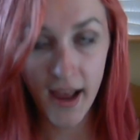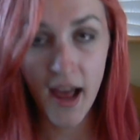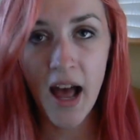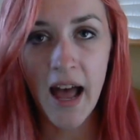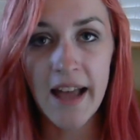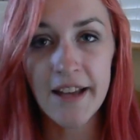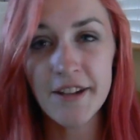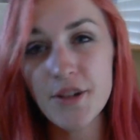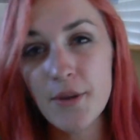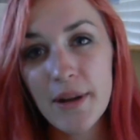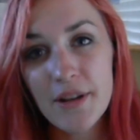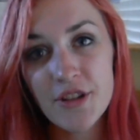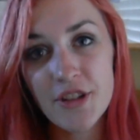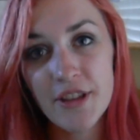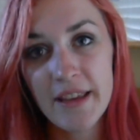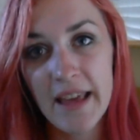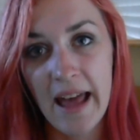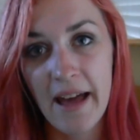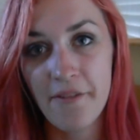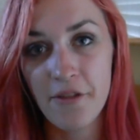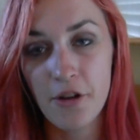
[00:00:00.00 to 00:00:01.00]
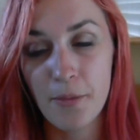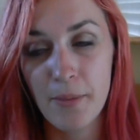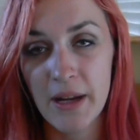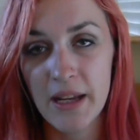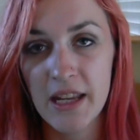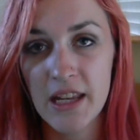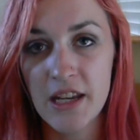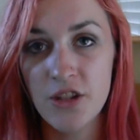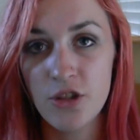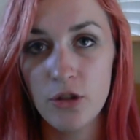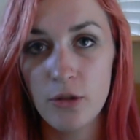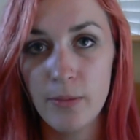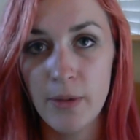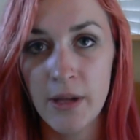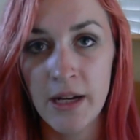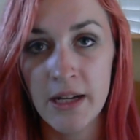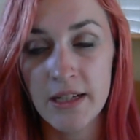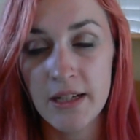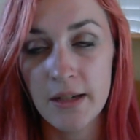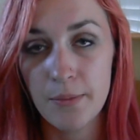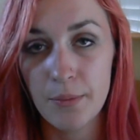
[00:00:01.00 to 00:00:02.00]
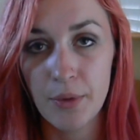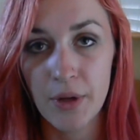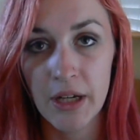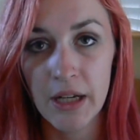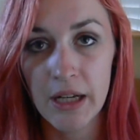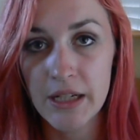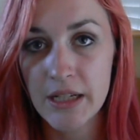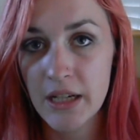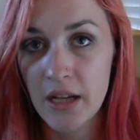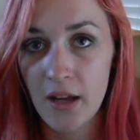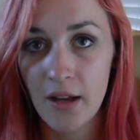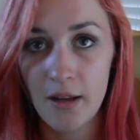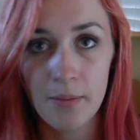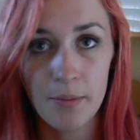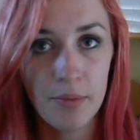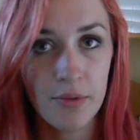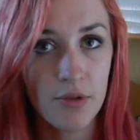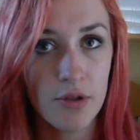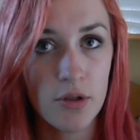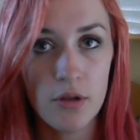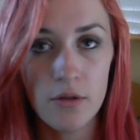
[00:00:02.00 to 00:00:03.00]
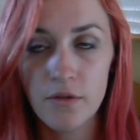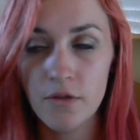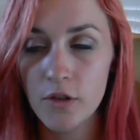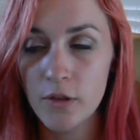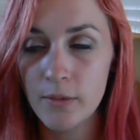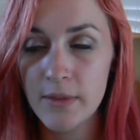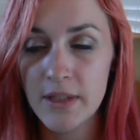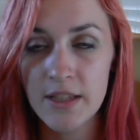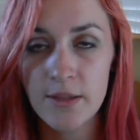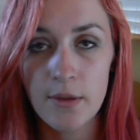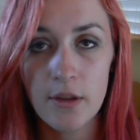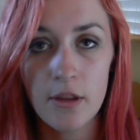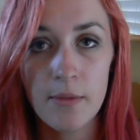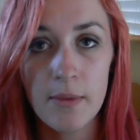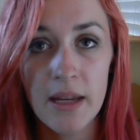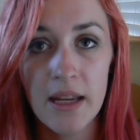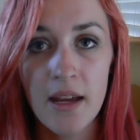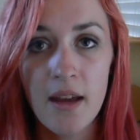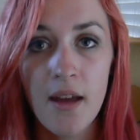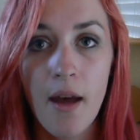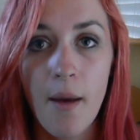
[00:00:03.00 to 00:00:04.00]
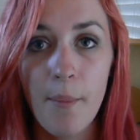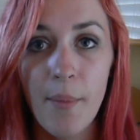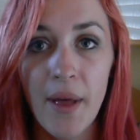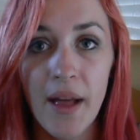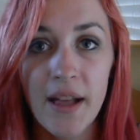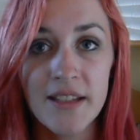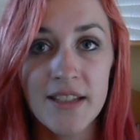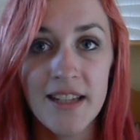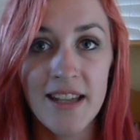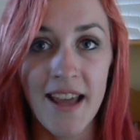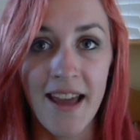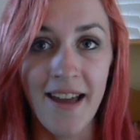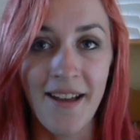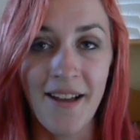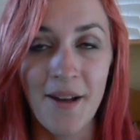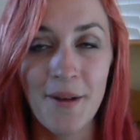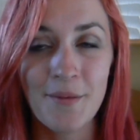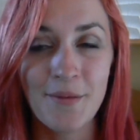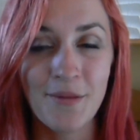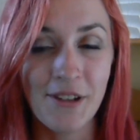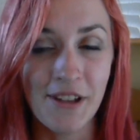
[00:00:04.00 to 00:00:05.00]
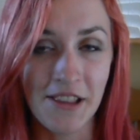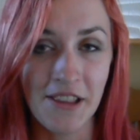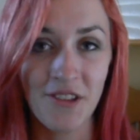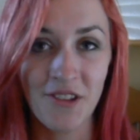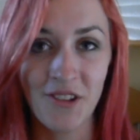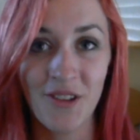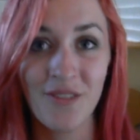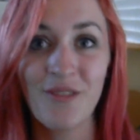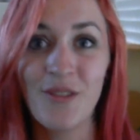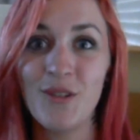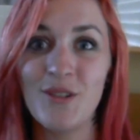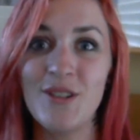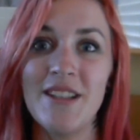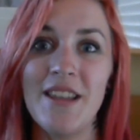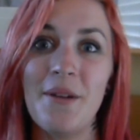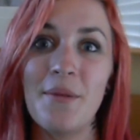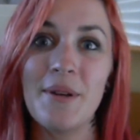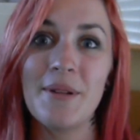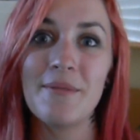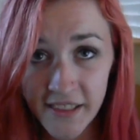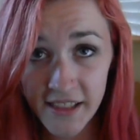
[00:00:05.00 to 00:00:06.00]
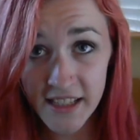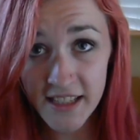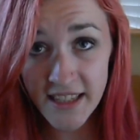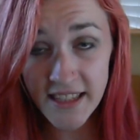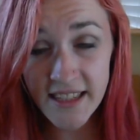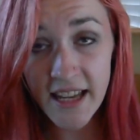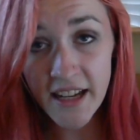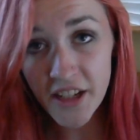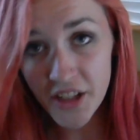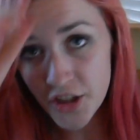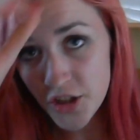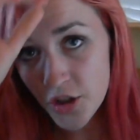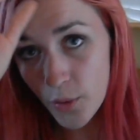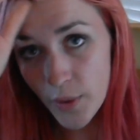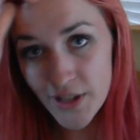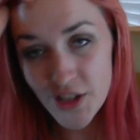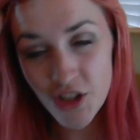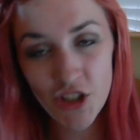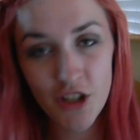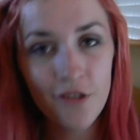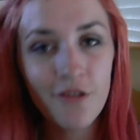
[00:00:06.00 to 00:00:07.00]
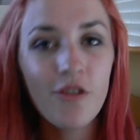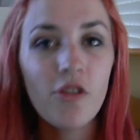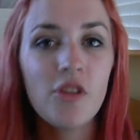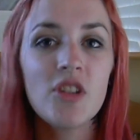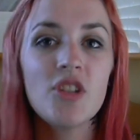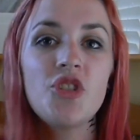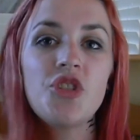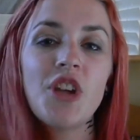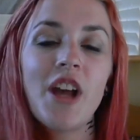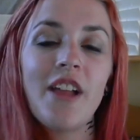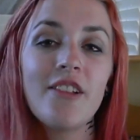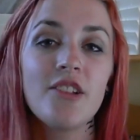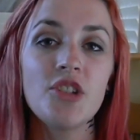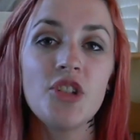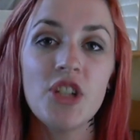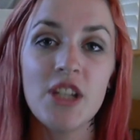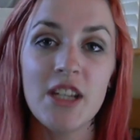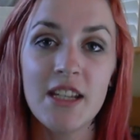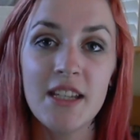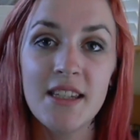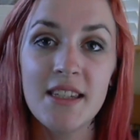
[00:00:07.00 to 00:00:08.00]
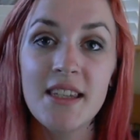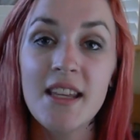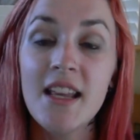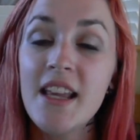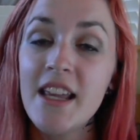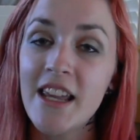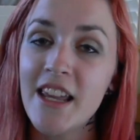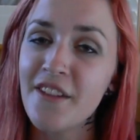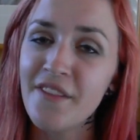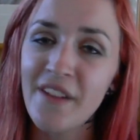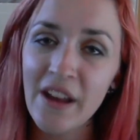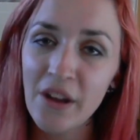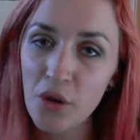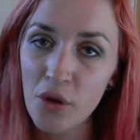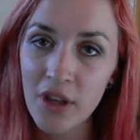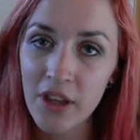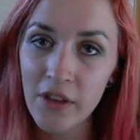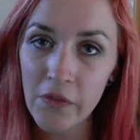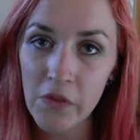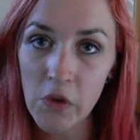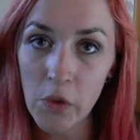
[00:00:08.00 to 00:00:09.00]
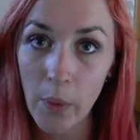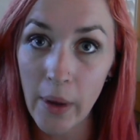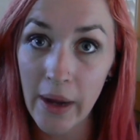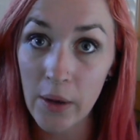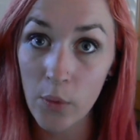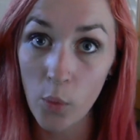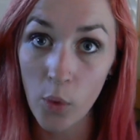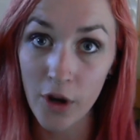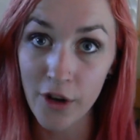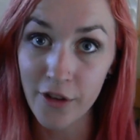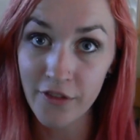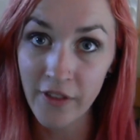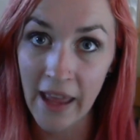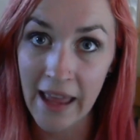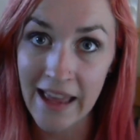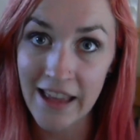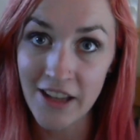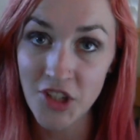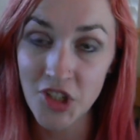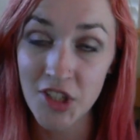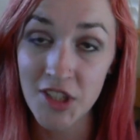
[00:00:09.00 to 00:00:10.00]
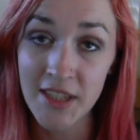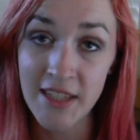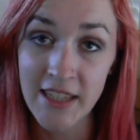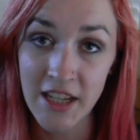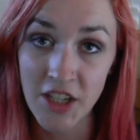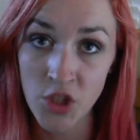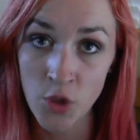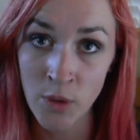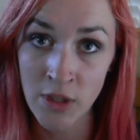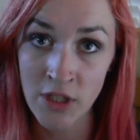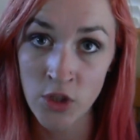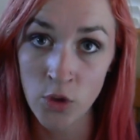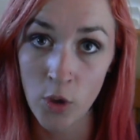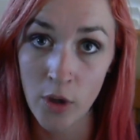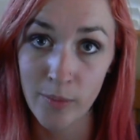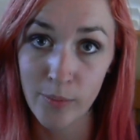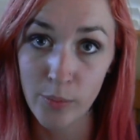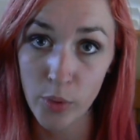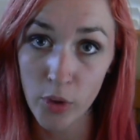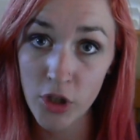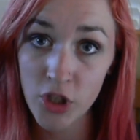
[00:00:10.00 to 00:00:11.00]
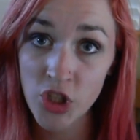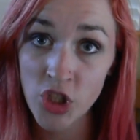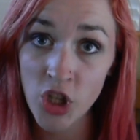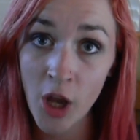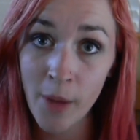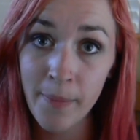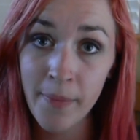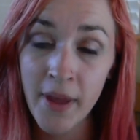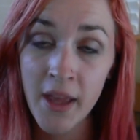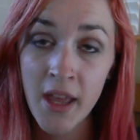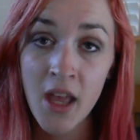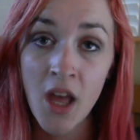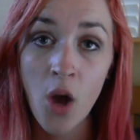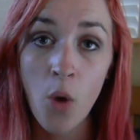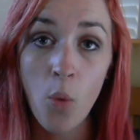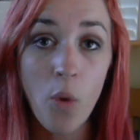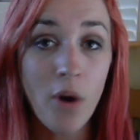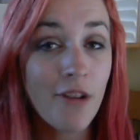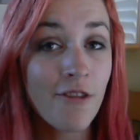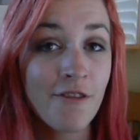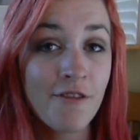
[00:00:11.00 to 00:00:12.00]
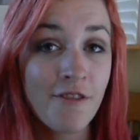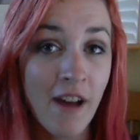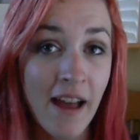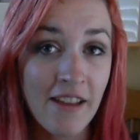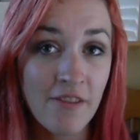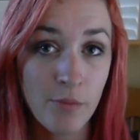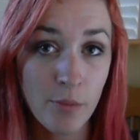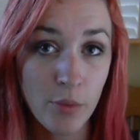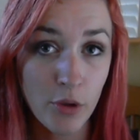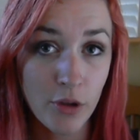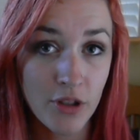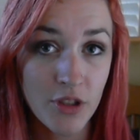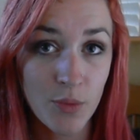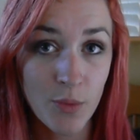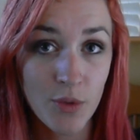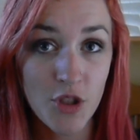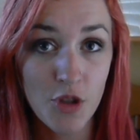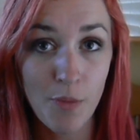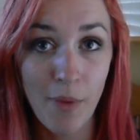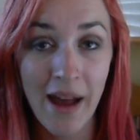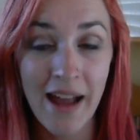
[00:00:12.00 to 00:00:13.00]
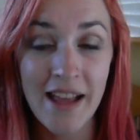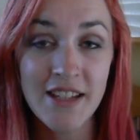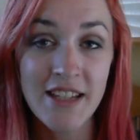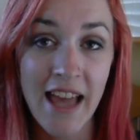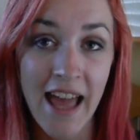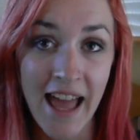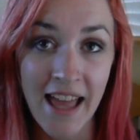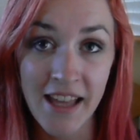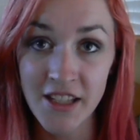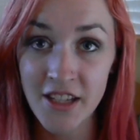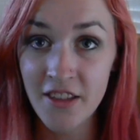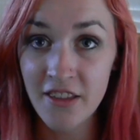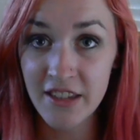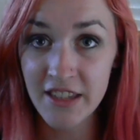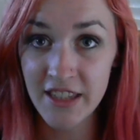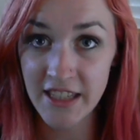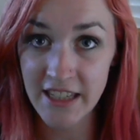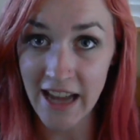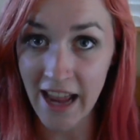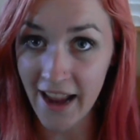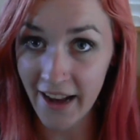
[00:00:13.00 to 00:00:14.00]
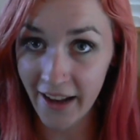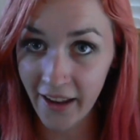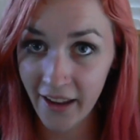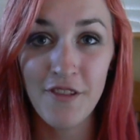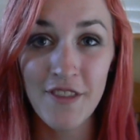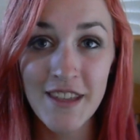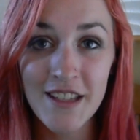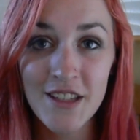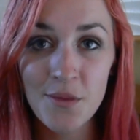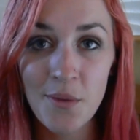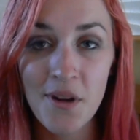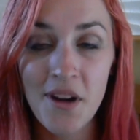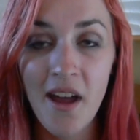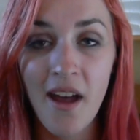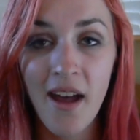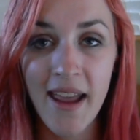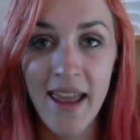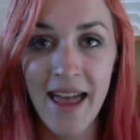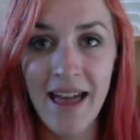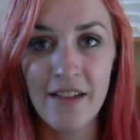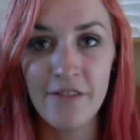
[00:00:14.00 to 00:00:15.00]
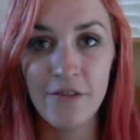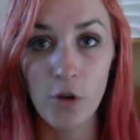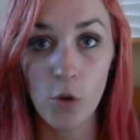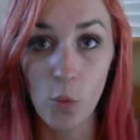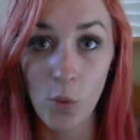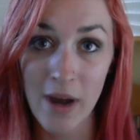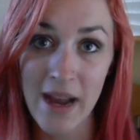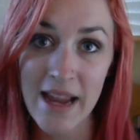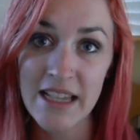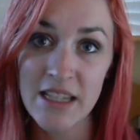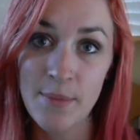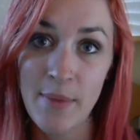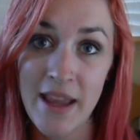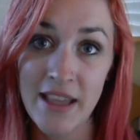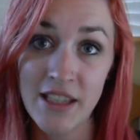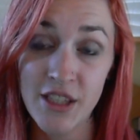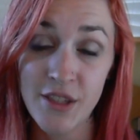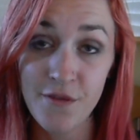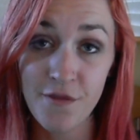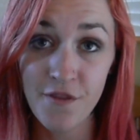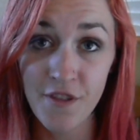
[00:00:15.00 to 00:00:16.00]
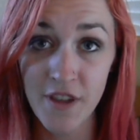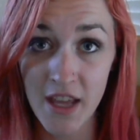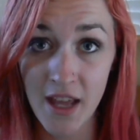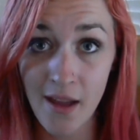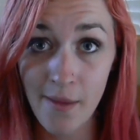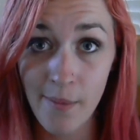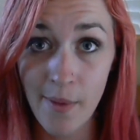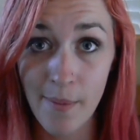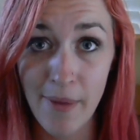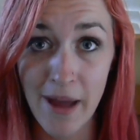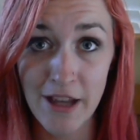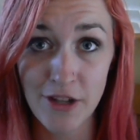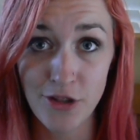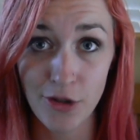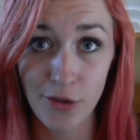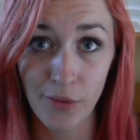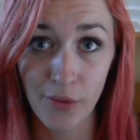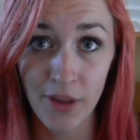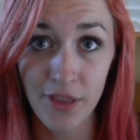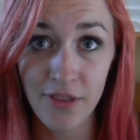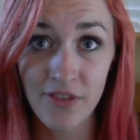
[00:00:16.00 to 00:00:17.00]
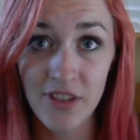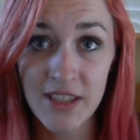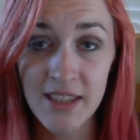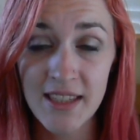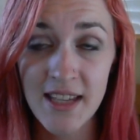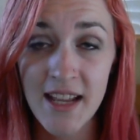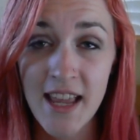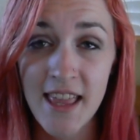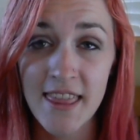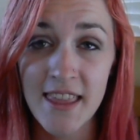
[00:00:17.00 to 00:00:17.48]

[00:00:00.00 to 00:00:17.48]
I do actually have it on my Kindle, but I didn't bring it up to film this with me, but yeah, I'm really looking forward to that one. The second question for this challenge is, if I could give you a wad of cash and send you into a bookshop, what five books would you buy to add to the stack? For this one I have A Wise Man's Fear by Patrick Rothfuss.